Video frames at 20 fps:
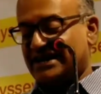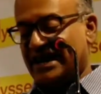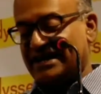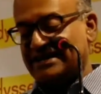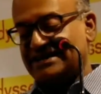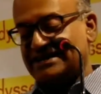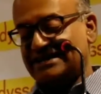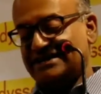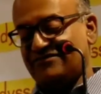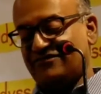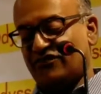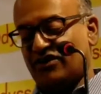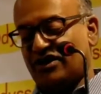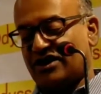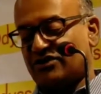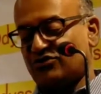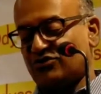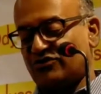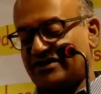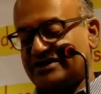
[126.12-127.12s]
that I did for
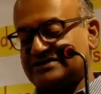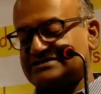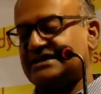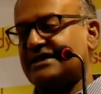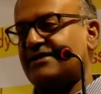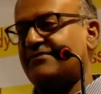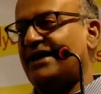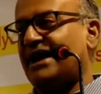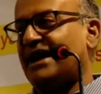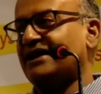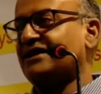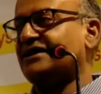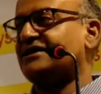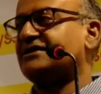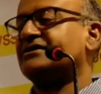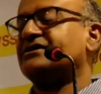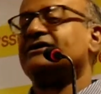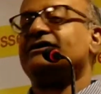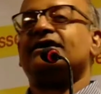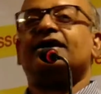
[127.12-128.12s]
Karur Vysya Bank,
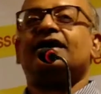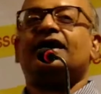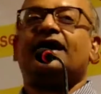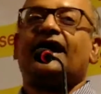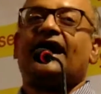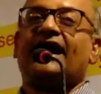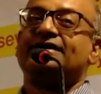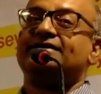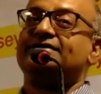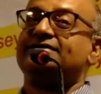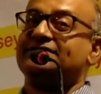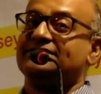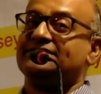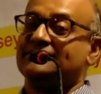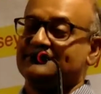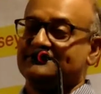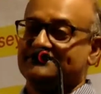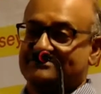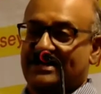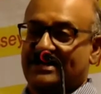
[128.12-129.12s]
and
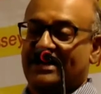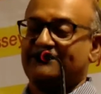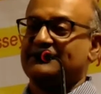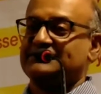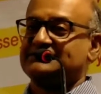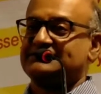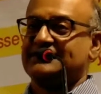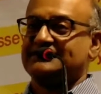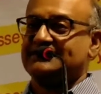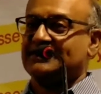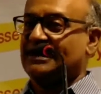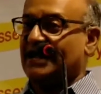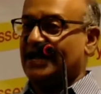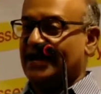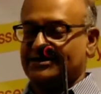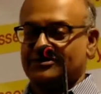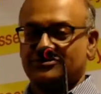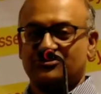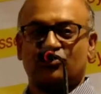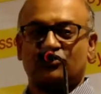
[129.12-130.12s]
I must say the
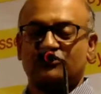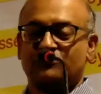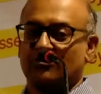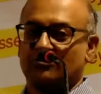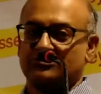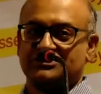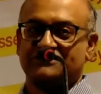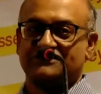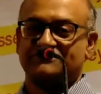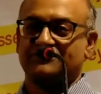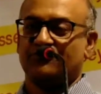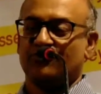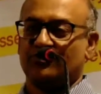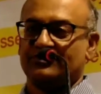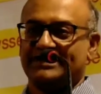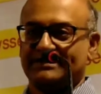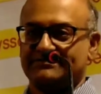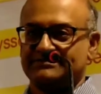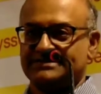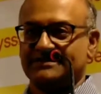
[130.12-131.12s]
client wrote most of the
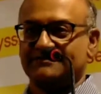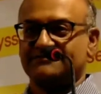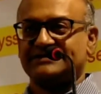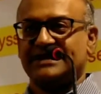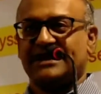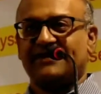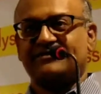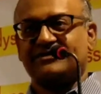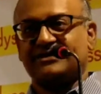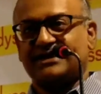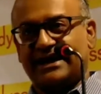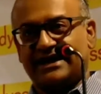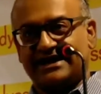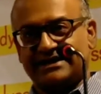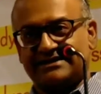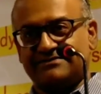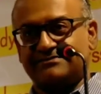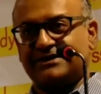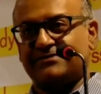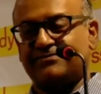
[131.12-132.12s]
book themselves after I
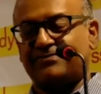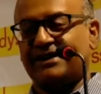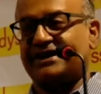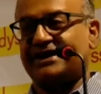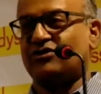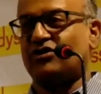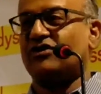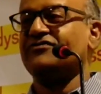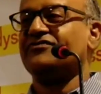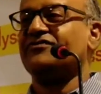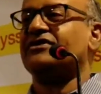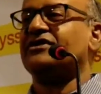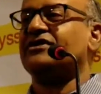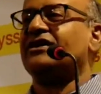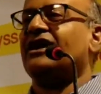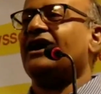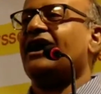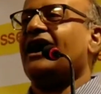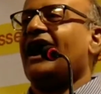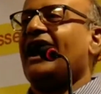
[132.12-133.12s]
had been paid off.
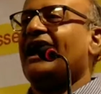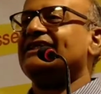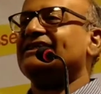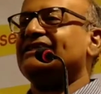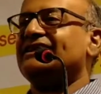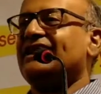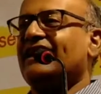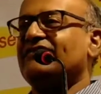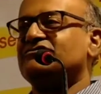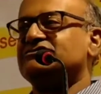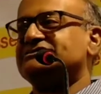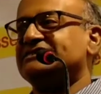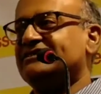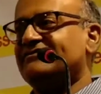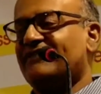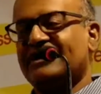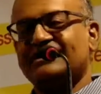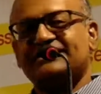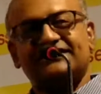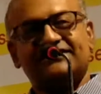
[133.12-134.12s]
And then I was
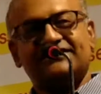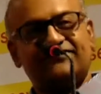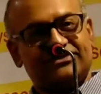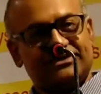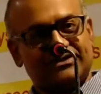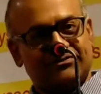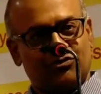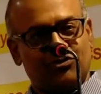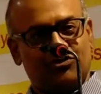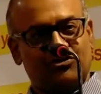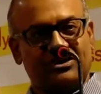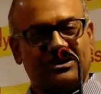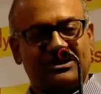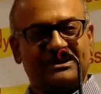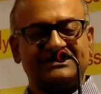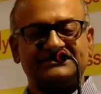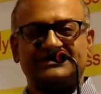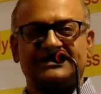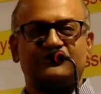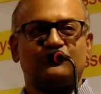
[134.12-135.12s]
invited for the book
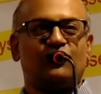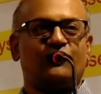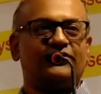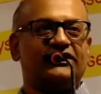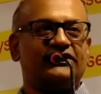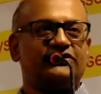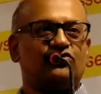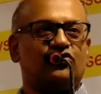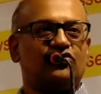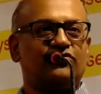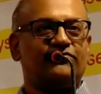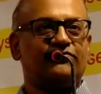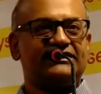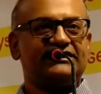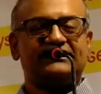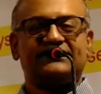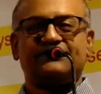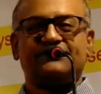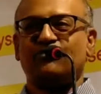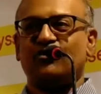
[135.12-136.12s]
release, and nobody told me
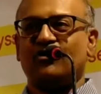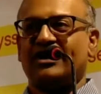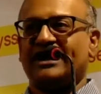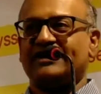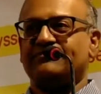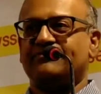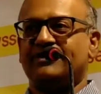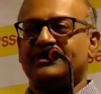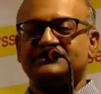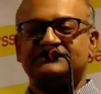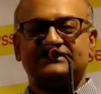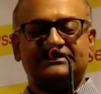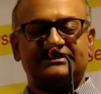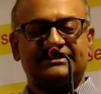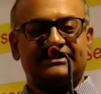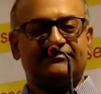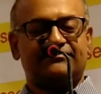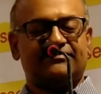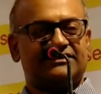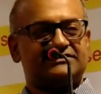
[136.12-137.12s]
that the book had
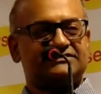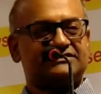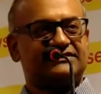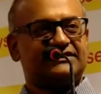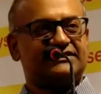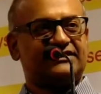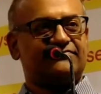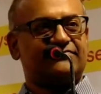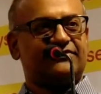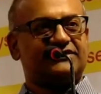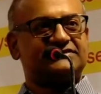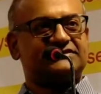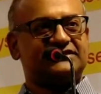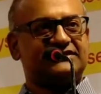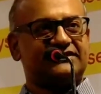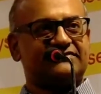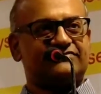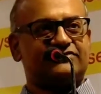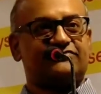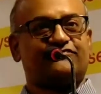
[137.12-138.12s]
burgeoned and burgeoned and
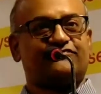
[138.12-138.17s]
burgeoned.